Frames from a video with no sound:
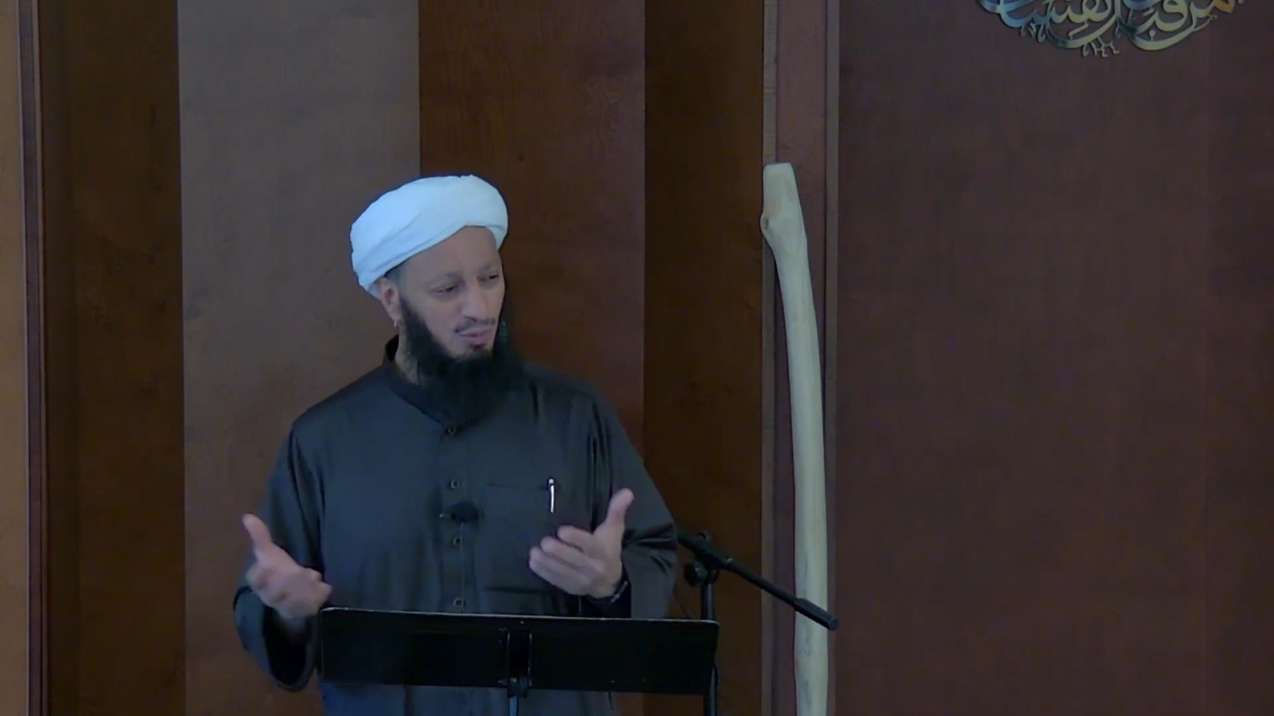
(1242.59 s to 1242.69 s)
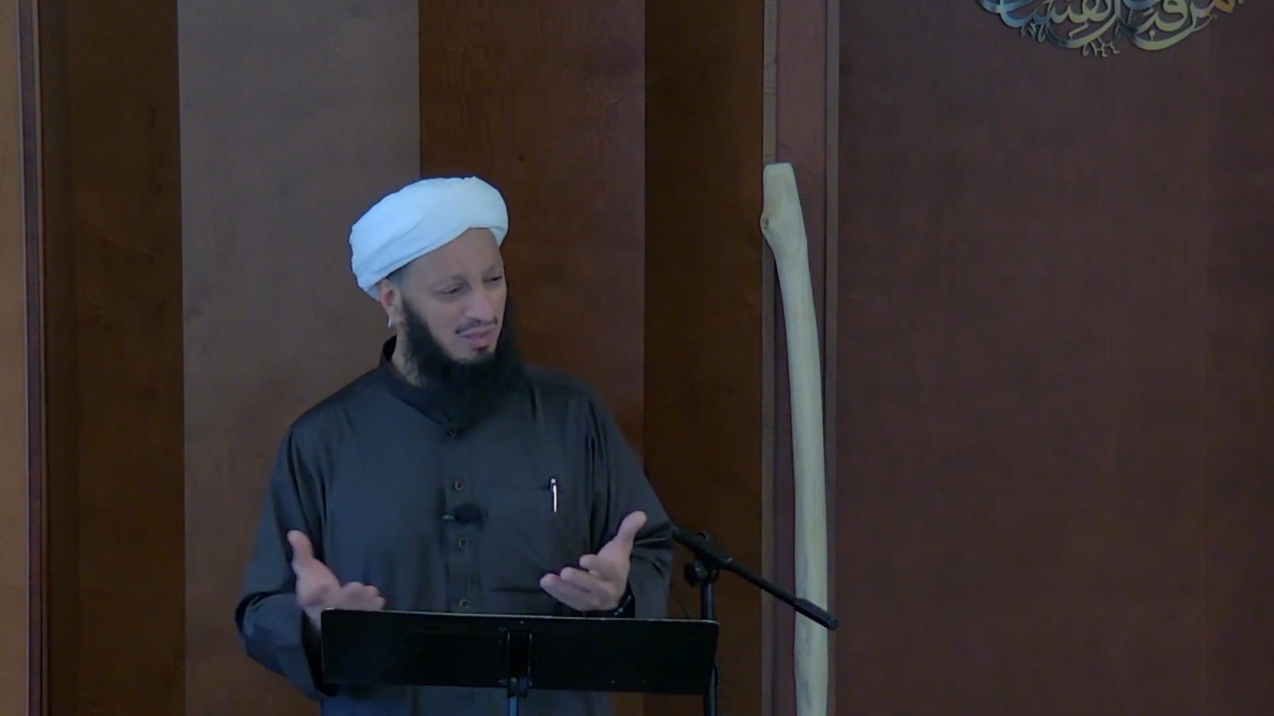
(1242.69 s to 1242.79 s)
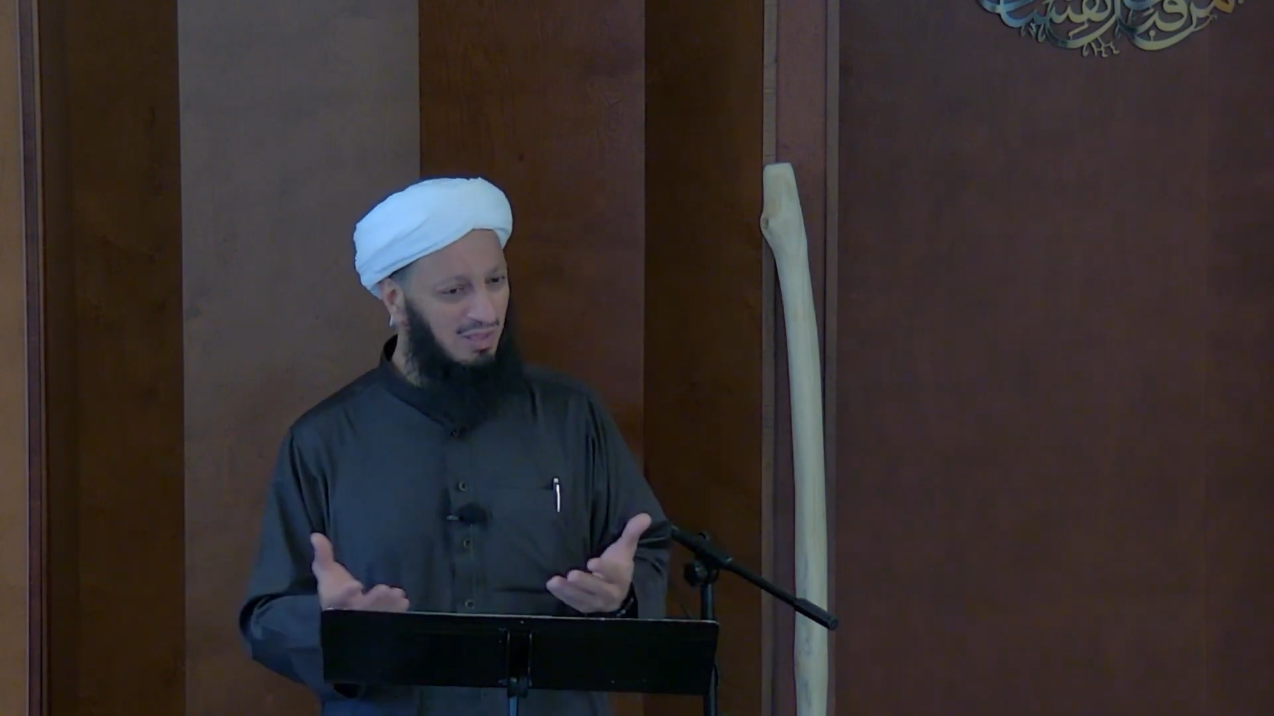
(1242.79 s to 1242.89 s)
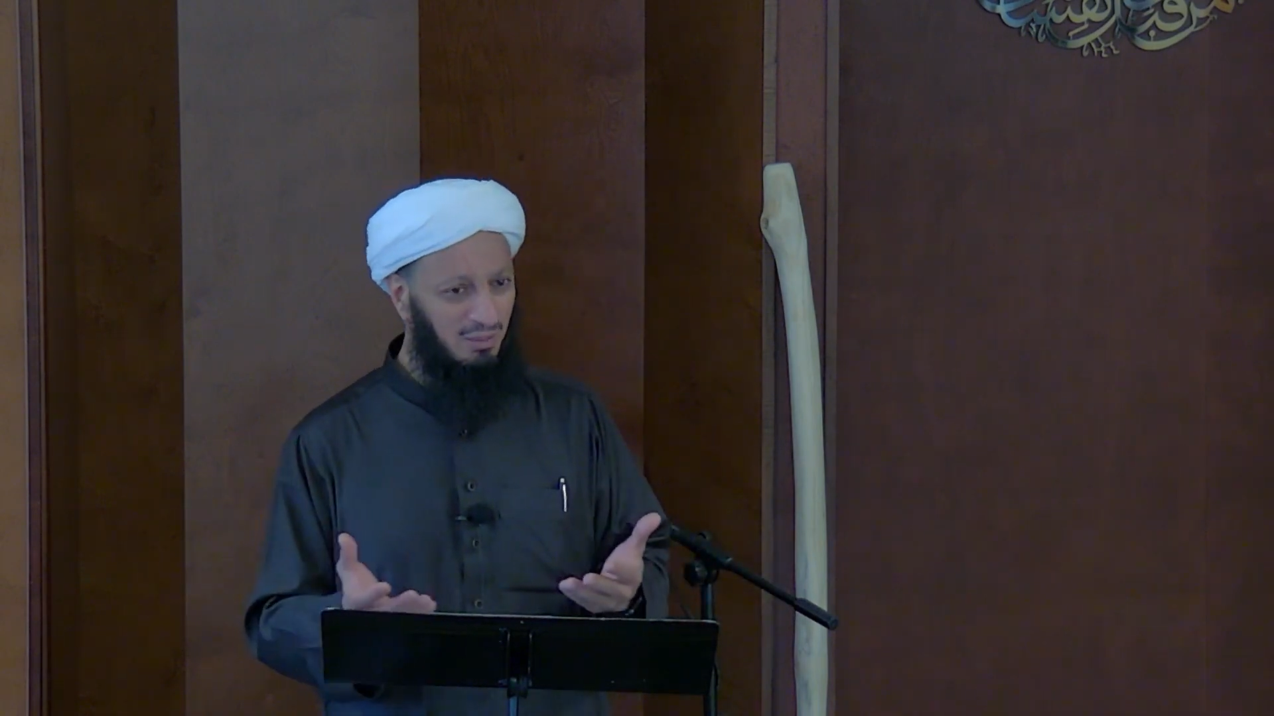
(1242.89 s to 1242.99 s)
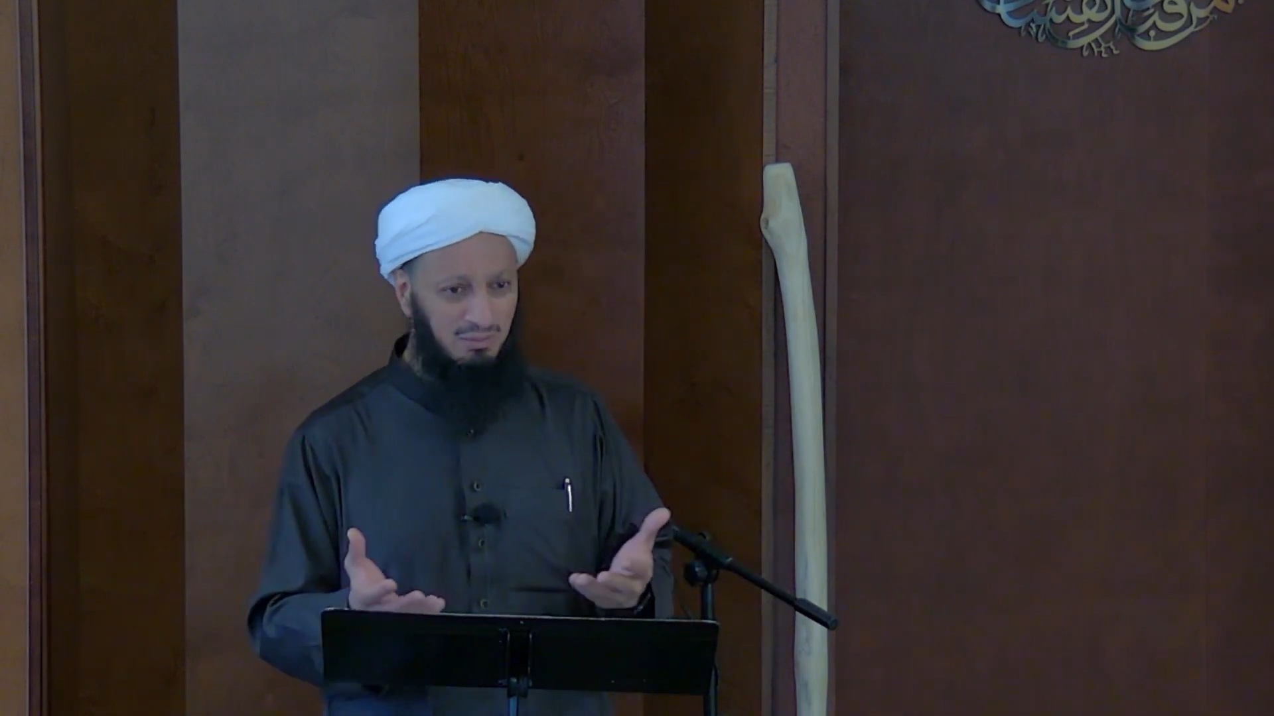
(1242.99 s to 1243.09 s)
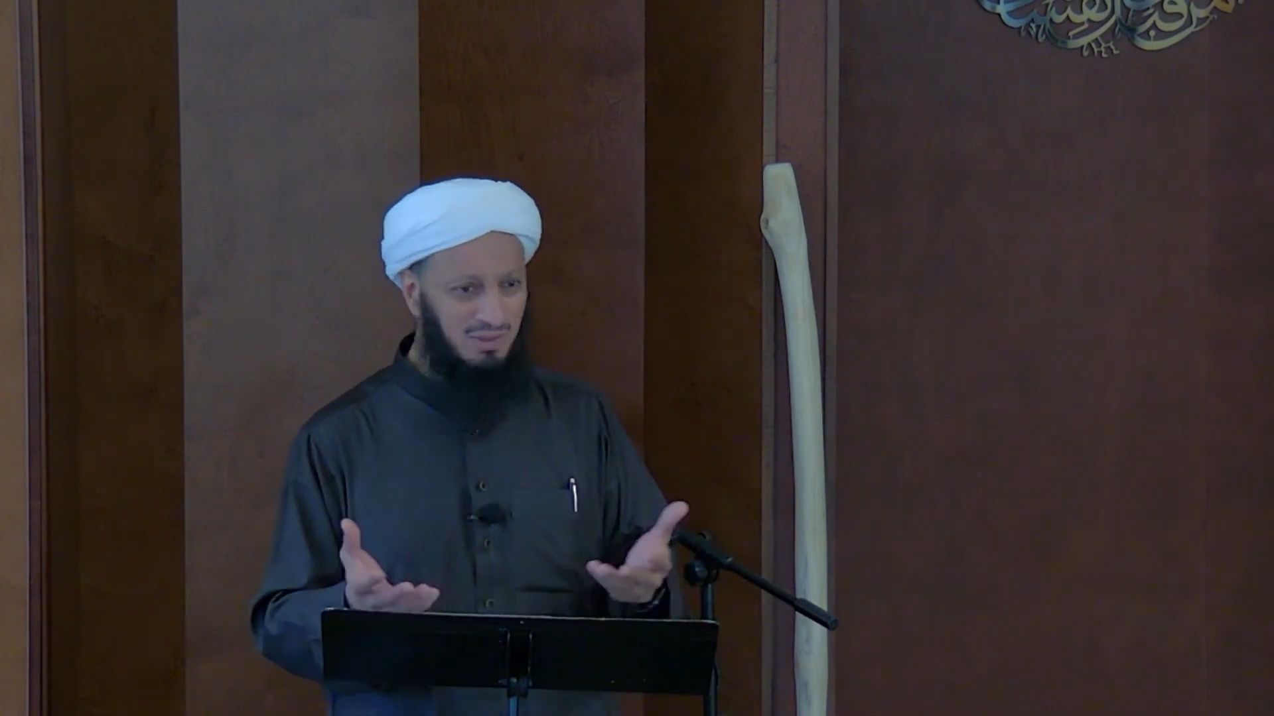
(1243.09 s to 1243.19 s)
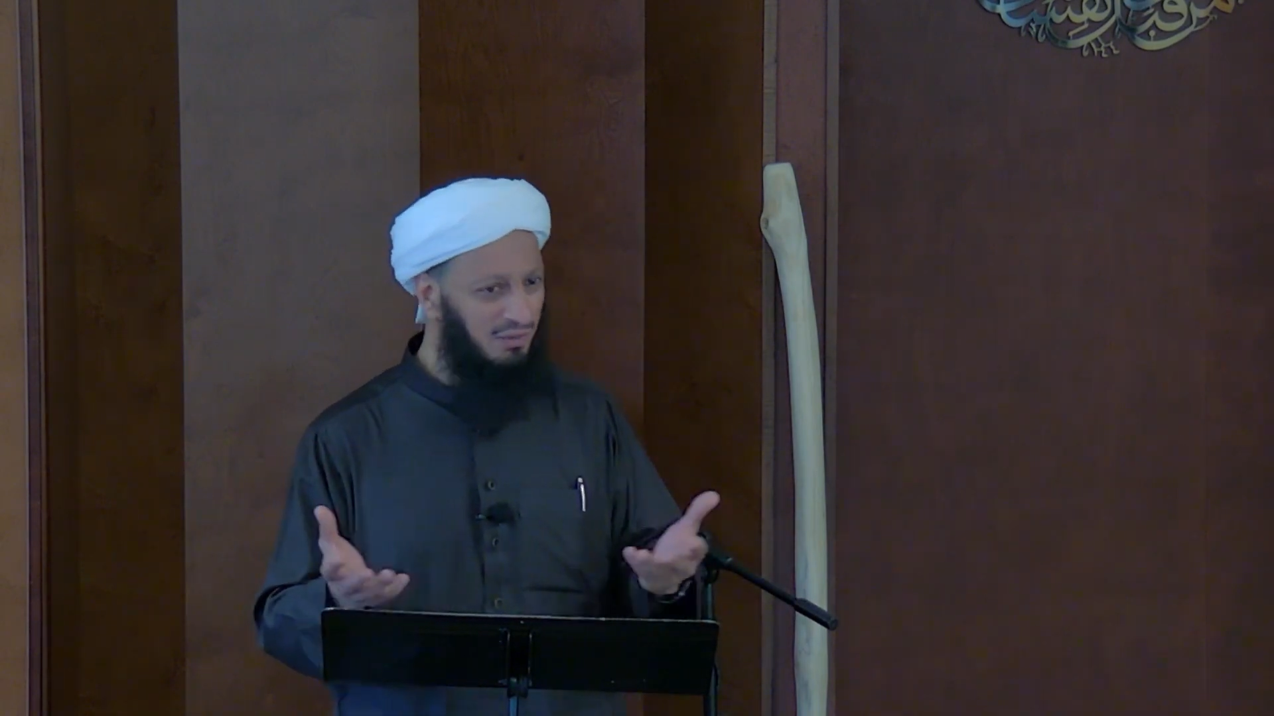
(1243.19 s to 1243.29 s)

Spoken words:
will come.